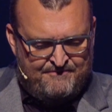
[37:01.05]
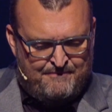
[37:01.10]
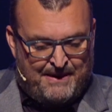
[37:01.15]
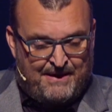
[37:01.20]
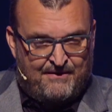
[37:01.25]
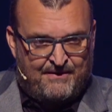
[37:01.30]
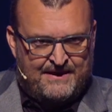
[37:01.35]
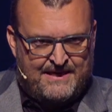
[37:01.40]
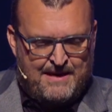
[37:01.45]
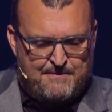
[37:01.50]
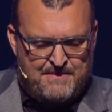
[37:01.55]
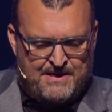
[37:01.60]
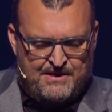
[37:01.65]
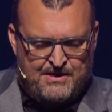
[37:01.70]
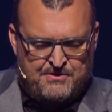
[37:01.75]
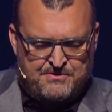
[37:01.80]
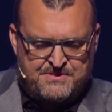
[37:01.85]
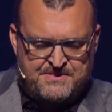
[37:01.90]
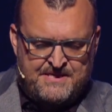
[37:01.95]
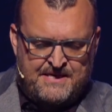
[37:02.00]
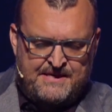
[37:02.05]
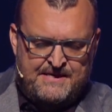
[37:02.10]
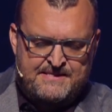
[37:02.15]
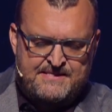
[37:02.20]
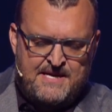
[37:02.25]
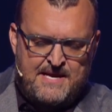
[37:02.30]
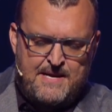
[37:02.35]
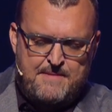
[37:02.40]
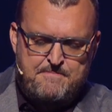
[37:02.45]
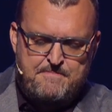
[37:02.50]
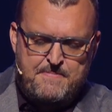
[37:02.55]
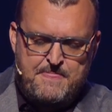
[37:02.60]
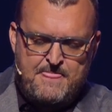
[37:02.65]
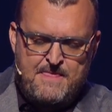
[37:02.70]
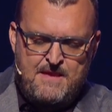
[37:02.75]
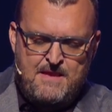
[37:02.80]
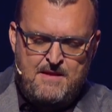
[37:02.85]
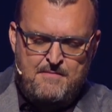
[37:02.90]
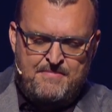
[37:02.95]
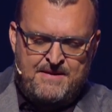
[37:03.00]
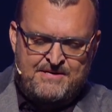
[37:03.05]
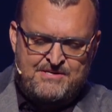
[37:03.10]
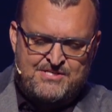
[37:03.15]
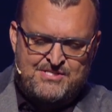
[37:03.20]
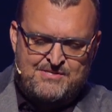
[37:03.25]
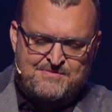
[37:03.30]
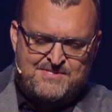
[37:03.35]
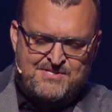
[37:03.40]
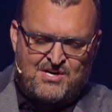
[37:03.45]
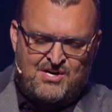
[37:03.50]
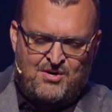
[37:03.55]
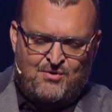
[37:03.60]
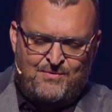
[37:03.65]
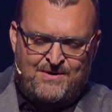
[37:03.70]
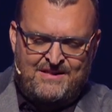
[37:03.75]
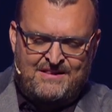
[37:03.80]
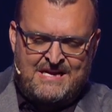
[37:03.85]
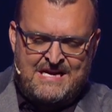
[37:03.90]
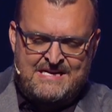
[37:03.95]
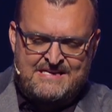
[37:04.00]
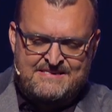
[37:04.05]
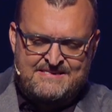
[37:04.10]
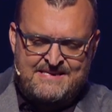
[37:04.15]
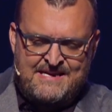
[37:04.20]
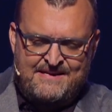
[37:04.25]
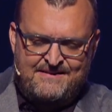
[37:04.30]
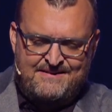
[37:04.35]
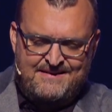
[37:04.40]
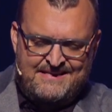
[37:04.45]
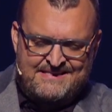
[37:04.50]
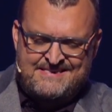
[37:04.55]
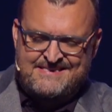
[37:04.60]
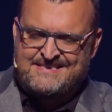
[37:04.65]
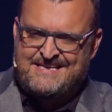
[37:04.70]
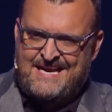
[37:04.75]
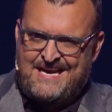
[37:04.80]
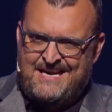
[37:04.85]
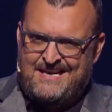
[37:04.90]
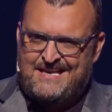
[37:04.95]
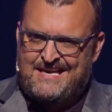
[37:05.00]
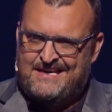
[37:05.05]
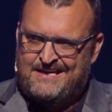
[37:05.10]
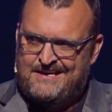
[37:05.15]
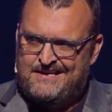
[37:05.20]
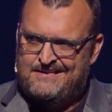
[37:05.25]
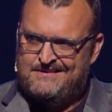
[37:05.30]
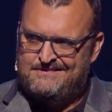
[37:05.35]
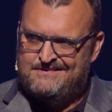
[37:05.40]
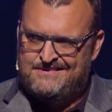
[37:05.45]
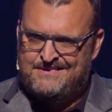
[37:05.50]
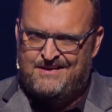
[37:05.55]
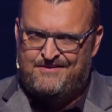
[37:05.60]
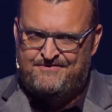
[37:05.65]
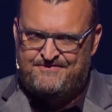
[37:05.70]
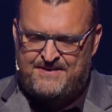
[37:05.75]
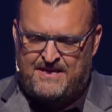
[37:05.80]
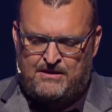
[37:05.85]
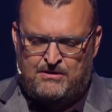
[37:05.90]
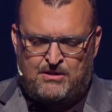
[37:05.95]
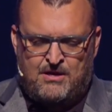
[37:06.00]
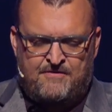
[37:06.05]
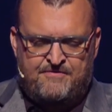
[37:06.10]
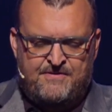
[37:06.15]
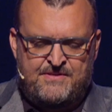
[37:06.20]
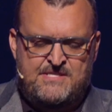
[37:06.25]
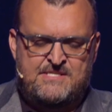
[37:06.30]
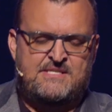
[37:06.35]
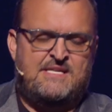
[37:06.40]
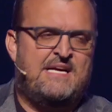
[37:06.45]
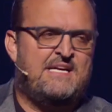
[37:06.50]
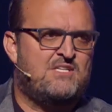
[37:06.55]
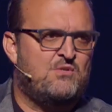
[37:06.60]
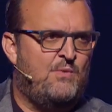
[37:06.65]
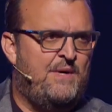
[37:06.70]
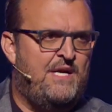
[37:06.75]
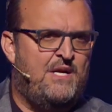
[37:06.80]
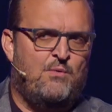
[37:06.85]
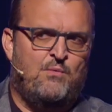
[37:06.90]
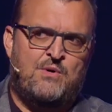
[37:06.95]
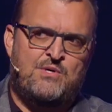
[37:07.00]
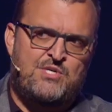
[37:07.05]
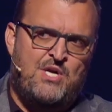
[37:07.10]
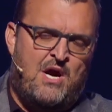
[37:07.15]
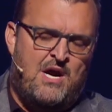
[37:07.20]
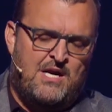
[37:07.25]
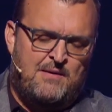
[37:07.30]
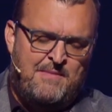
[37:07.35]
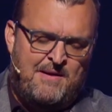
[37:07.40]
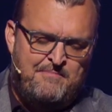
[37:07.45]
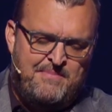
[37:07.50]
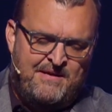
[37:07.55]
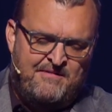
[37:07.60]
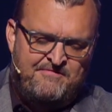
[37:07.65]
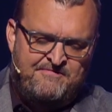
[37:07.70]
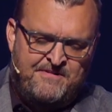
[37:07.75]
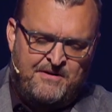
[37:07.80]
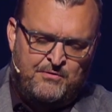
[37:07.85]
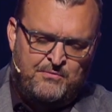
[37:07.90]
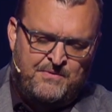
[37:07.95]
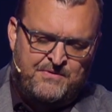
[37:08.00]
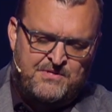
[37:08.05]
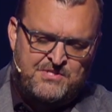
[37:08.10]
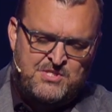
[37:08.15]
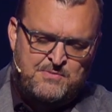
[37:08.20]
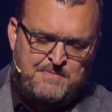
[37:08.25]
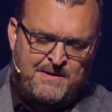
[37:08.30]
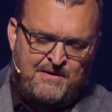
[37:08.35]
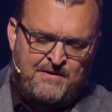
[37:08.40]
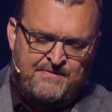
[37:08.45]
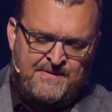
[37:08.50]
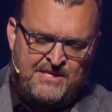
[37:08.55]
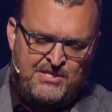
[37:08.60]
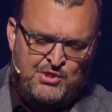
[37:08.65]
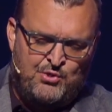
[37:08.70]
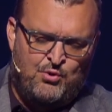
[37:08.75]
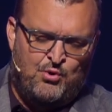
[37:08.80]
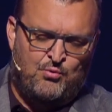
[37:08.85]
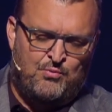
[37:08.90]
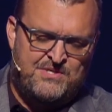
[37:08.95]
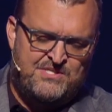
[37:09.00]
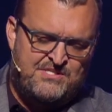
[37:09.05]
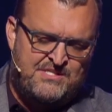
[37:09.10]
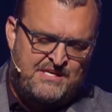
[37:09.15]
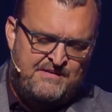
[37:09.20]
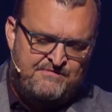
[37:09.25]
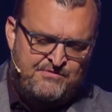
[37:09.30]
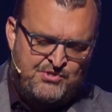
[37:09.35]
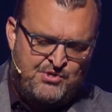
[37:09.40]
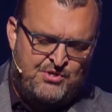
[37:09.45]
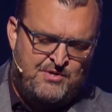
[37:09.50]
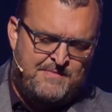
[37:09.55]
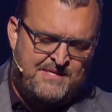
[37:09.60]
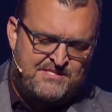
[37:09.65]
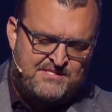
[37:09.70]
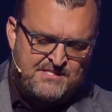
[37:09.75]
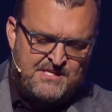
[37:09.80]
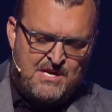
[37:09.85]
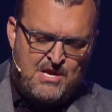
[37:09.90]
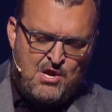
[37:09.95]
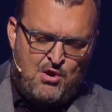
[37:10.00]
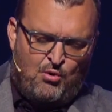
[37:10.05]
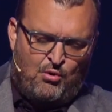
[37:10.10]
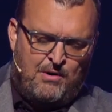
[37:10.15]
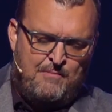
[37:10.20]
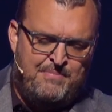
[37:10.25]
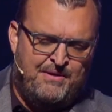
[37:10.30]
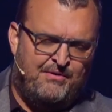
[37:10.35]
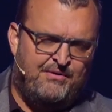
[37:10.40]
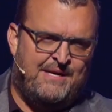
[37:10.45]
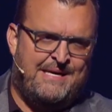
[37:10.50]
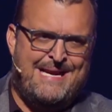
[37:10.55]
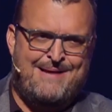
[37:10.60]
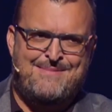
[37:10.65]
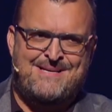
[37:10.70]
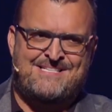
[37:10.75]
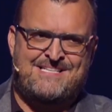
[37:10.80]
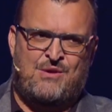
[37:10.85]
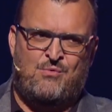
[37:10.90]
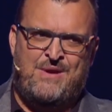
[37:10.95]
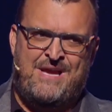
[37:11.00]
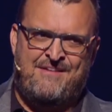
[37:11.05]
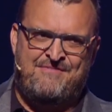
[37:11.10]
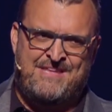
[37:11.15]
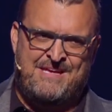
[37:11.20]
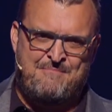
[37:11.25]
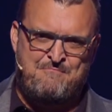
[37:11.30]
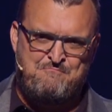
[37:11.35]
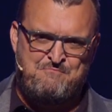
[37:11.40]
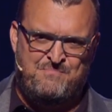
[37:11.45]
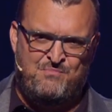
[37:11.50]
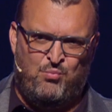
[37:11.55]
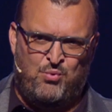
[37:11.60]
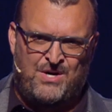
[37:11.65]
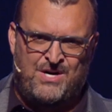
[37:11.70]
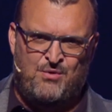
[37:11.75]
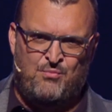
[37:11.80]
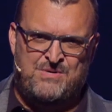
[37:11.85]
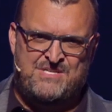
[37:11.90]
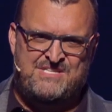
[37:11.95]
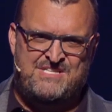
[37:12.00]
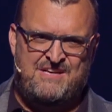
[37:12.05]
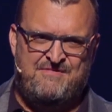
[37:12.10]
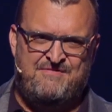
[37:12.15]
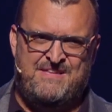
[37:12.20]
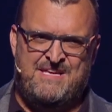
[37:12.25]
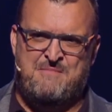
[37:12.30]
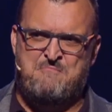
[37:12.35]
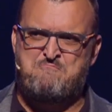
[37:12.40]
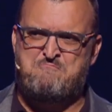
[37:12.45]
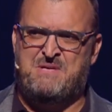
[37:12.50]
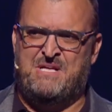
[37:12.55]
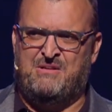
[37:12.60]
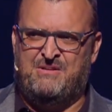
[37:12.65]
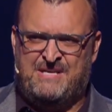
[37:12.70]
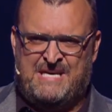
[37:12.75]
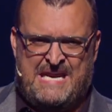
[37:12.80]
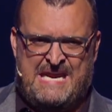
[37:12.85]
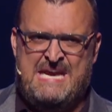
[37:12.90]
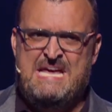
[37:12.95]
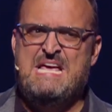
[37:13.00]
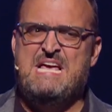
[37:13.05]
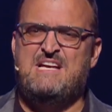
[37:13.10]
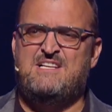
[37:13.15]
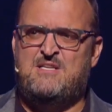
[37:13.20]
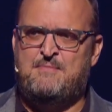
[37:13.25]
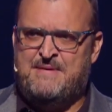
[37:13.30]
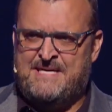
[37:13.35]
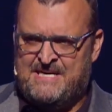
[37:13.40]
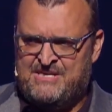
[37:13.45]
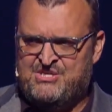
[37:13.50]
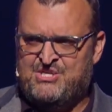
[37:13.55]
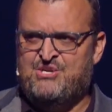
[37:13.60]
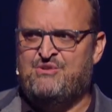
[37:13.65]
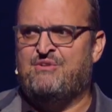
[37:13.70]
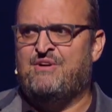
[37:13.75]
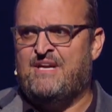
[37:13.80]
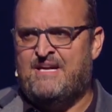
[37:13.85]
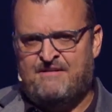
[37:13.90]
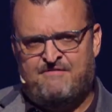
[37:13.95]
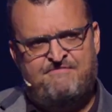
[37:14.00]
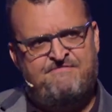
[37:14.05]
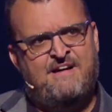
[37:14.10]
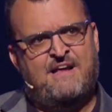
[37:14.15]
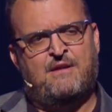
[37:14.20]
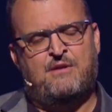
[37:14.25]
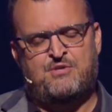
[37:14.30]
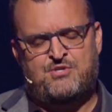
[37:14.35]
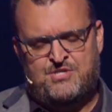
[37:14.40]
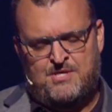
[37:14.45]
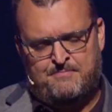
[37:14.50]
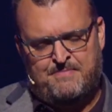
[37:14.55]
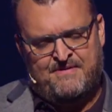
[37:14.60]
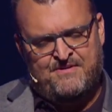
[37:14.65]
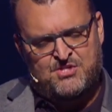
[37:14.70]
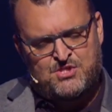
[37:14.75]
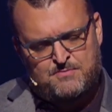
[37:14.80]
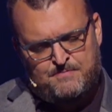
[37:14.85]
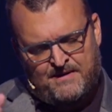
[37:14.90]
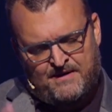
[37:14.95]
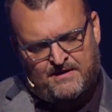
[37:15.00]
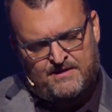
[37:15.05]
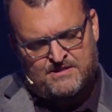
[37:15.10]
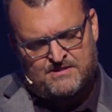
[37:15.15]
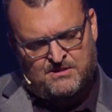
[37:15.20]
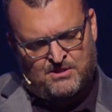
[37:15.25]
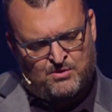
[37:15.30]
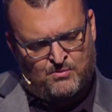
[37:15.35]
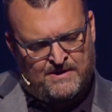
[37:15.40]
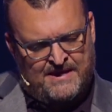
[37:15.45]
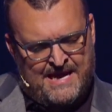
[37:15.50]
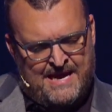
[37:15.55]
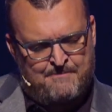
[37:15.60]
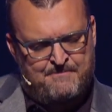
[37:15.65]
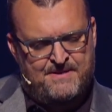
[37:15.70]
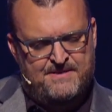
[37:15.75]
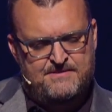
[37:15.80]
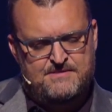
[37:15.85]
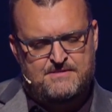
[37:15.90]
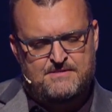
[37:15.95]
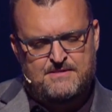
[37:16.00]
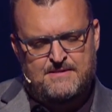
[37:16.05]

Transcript: barely got my notes done in time. But I just am starting to realize that it's kind of like a dovetail off of this last week, and we're talking about being filled with the Spirit that you will receive dunamis or ability. And I'm going to say we have the, we're going to receive the ability to be in unity and fellowship by the Spirit, because look what happens.